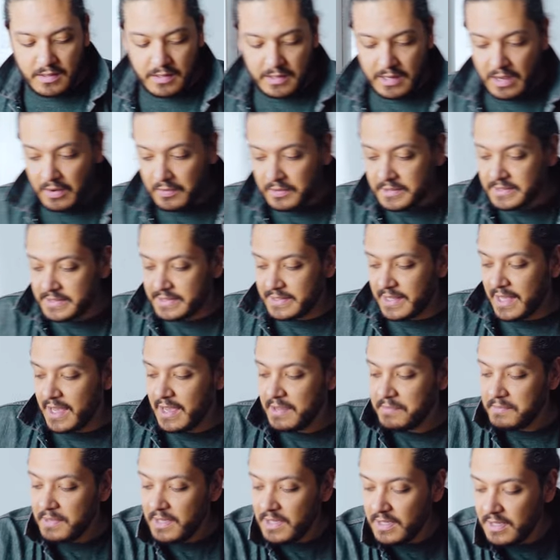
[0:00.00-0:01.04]
Now it's
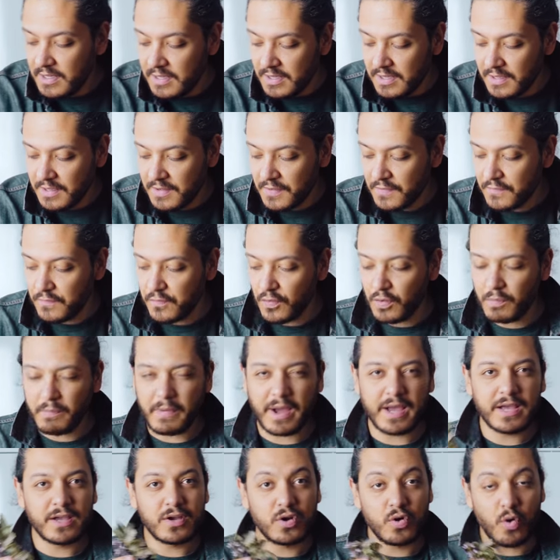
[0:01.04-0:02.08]
time for
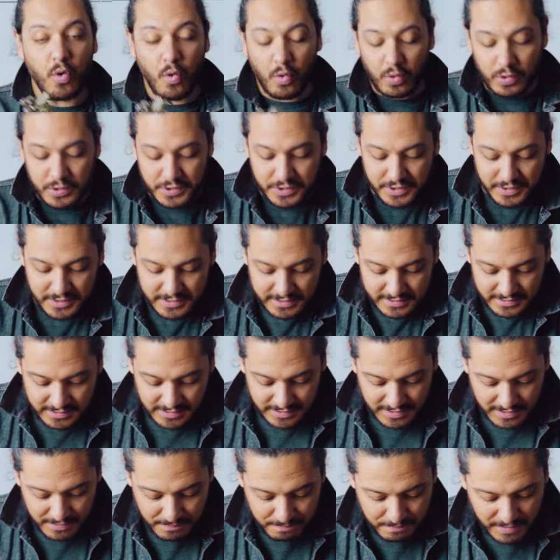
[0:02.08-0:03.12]
my gorgeous
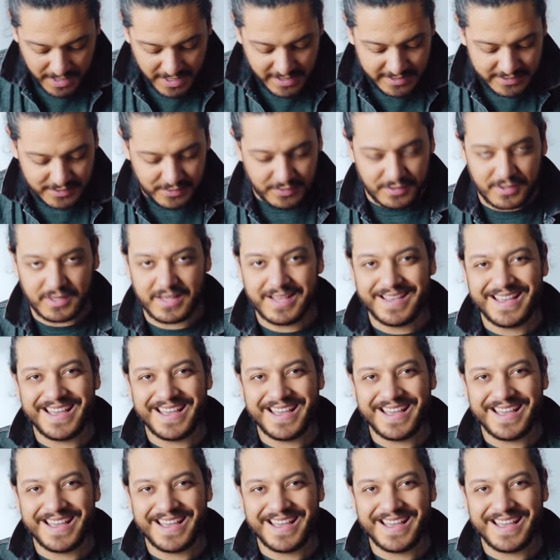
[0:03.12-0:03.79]
basil.